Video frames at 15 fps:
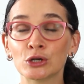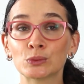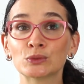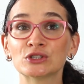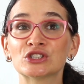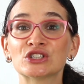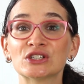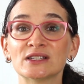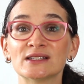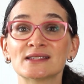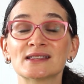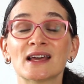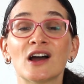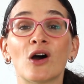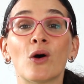which
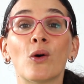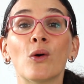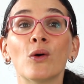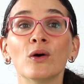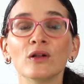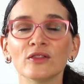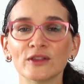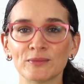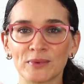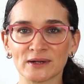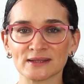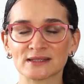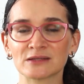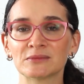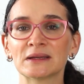is all the
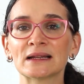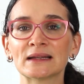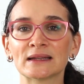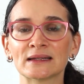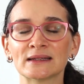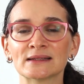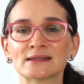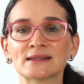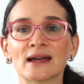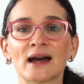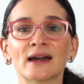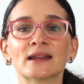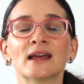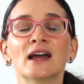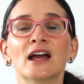possibilities
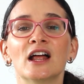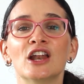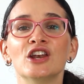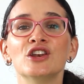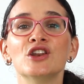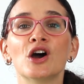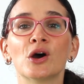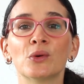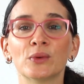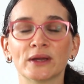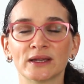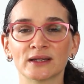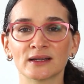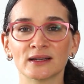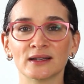that
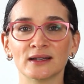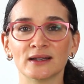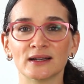knowing